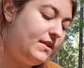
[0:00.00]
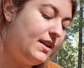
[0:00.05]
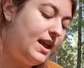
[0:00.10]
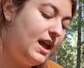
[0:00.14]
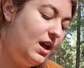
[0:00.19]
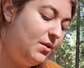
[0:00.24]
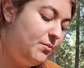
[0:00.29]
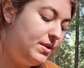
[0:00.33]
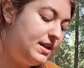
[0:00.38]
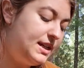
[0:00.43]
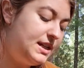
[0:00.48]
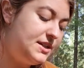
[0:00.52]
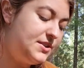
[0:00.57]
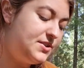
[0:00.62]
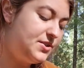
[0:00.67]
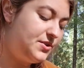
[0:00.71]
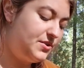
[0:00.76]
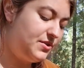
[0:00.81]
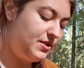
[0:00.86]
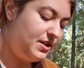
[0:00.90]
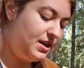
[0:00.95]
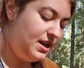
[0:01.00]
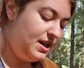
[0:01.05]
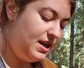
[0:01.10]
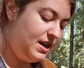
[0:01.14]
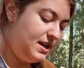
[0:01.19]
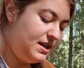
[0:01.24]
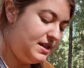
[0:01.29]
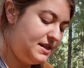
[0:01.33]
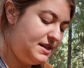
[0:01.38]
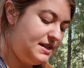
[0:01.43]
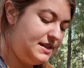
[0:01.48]
and we need to
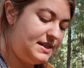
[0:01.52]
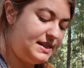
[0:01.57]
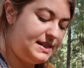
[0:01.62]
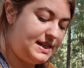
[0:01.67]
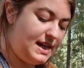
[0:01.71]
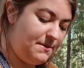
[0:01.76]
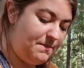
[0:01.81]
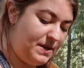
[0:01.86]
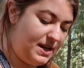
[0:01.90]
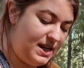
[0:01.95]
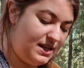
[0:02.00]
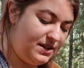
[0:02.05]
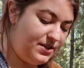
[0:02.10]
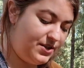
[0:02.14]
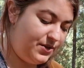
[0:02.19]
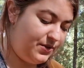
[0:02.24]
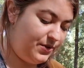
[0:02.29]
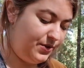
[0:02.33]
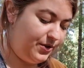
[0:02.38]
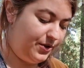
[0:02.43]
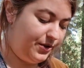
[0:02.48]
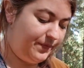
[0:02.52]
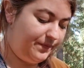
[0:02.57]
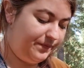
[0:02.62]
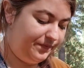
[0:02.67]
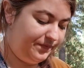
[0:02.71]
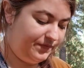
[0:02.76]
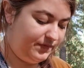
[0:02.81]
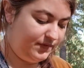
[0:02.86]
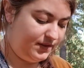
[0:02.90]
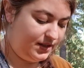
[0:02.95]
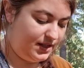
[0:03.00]
step into
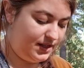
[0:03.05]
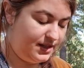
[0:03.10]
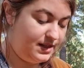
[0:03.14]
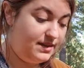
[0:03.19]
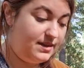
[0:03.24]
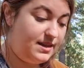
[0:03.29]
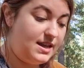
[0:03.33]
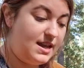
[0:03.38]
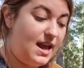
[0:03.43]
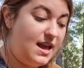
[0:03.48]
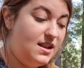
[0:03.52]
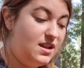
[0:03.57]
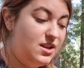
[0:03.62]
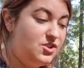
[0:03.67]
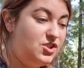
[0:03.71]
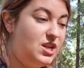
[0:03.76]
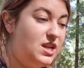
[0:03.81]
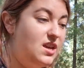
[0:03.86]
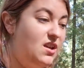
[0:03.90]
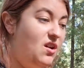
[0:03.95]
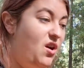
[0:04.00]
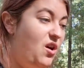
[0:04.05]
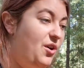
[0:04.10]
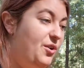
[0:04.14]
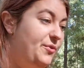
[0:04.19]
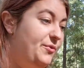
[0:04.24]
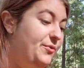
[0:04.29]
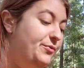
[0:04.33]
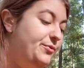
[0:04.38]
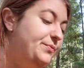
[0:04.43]
the energy of